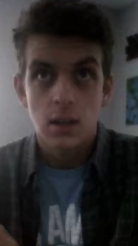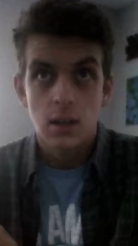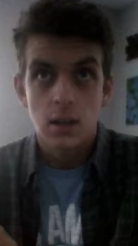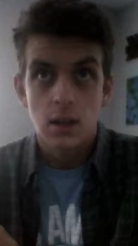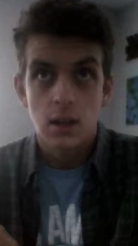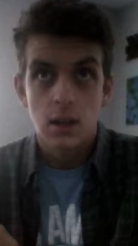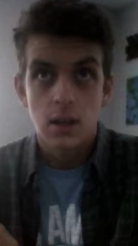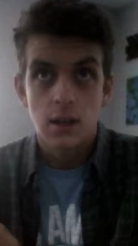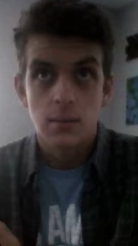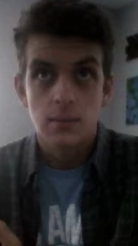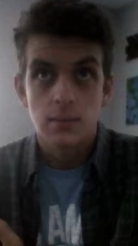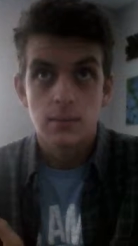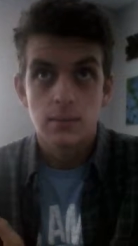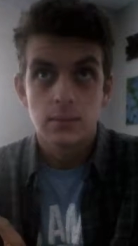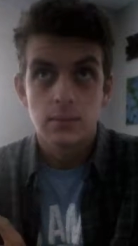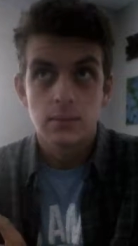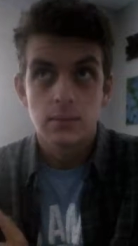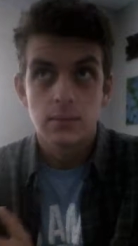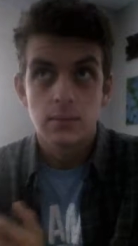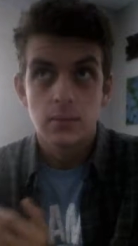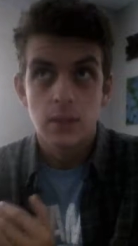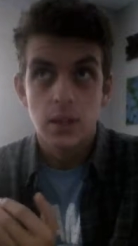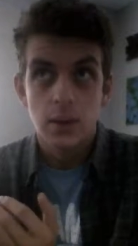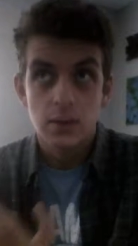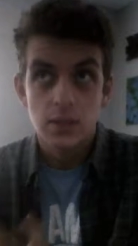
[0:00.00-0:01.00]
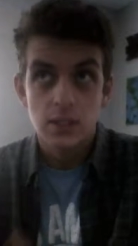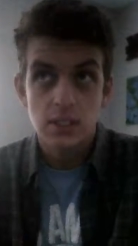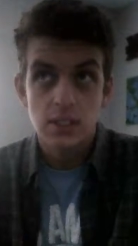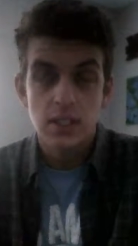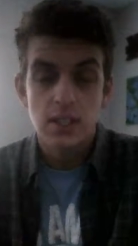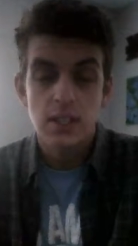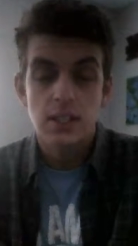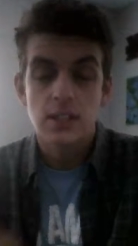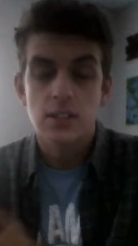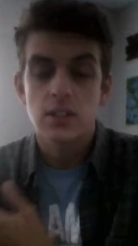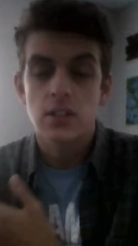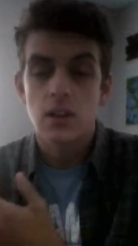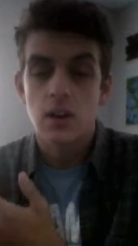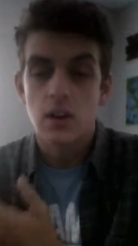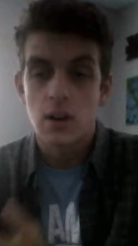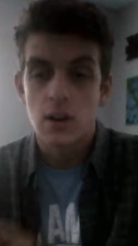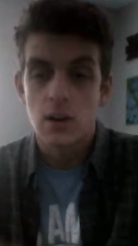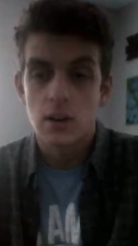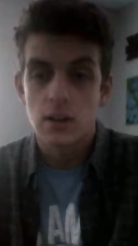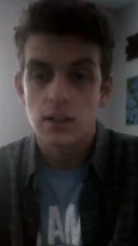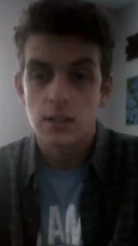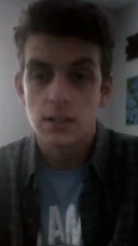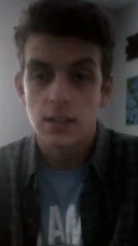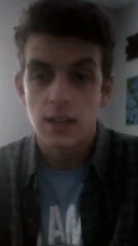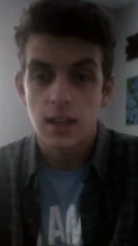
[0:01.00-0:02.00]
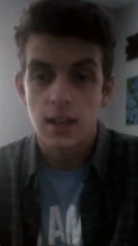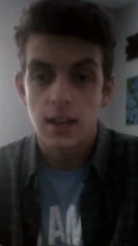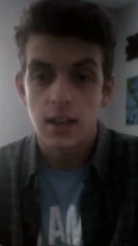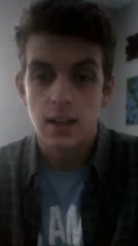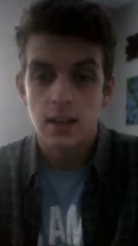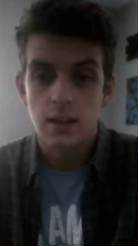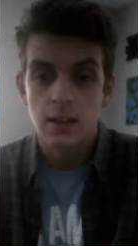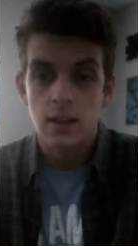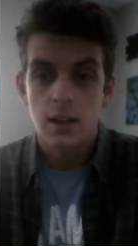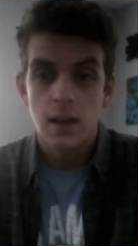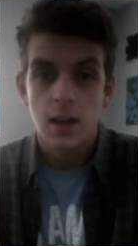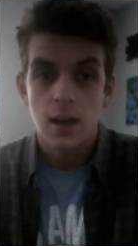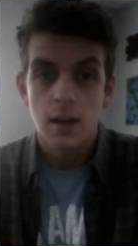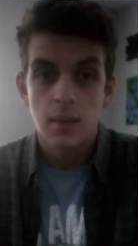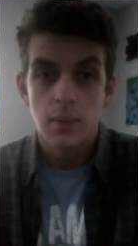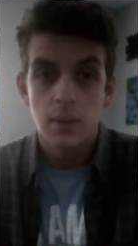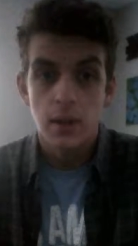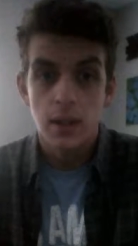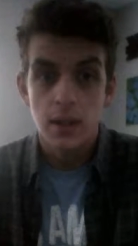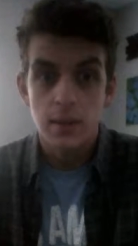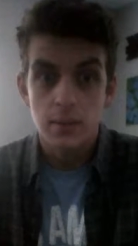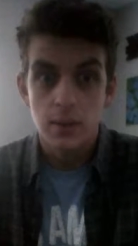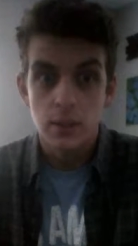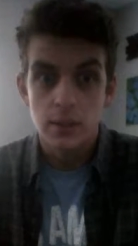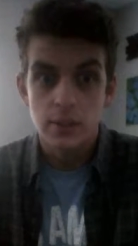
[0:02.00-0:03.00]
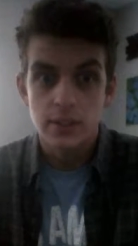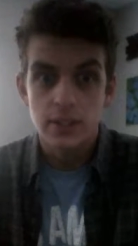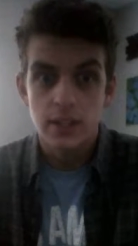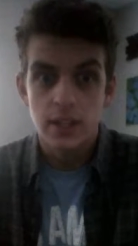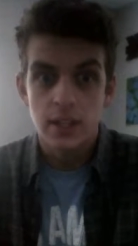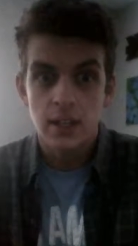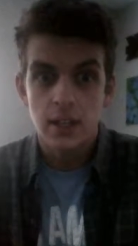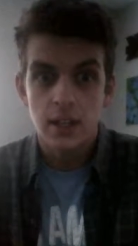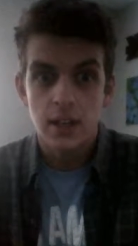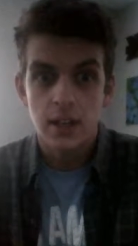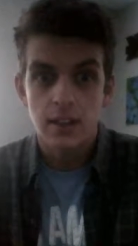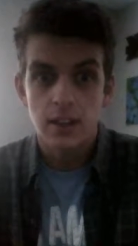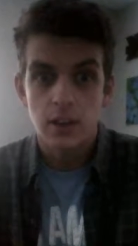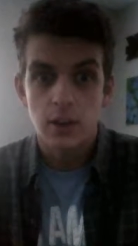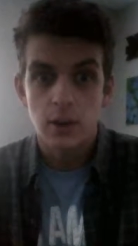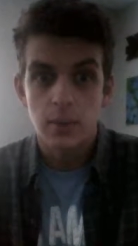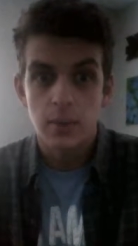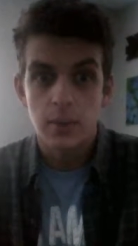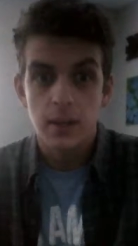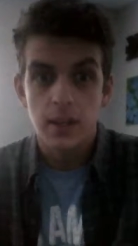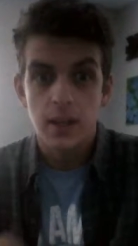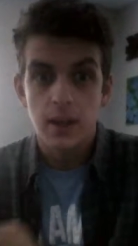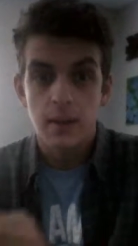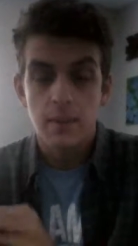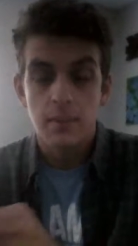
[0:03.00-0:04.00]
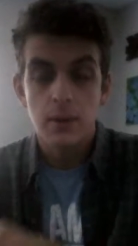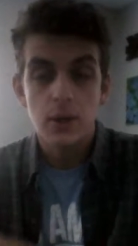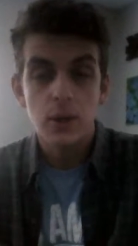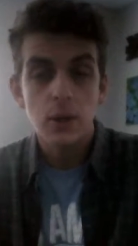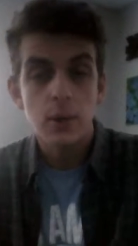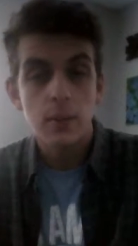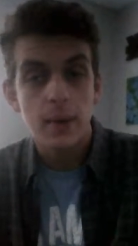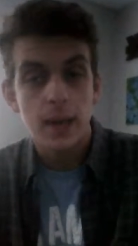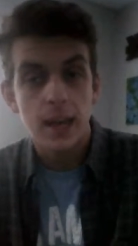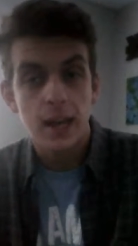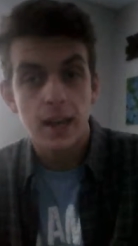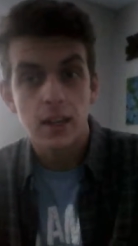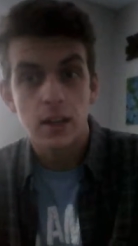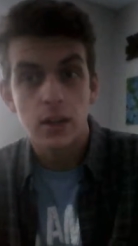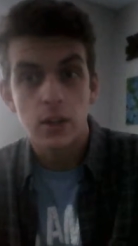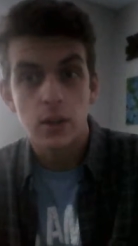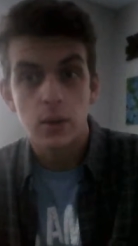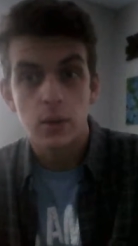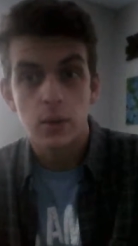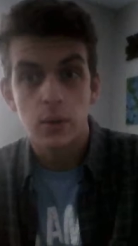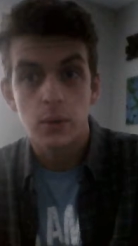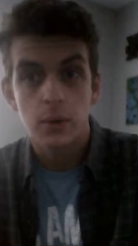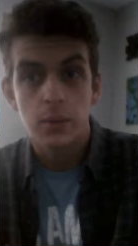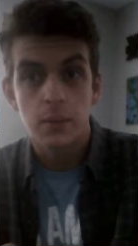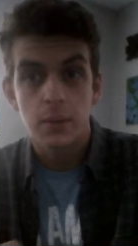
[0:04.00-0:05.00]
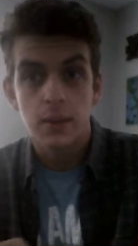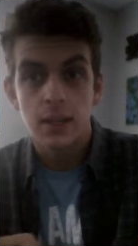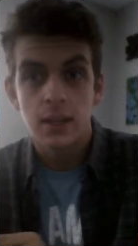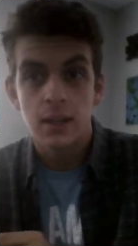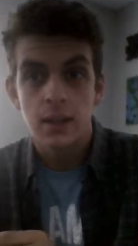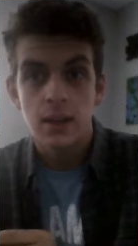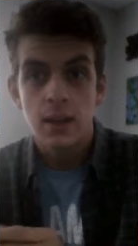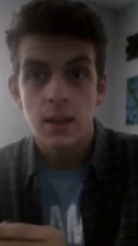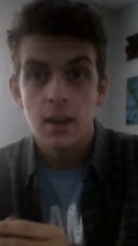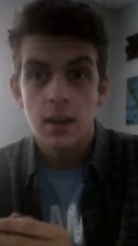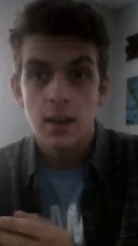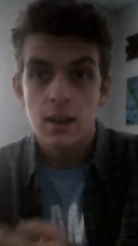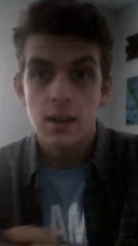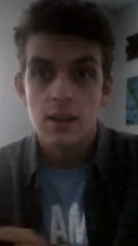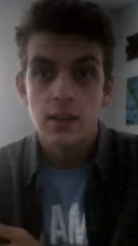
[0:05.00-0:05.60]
um, they would sing songs and play music, and there would be a middleman who would be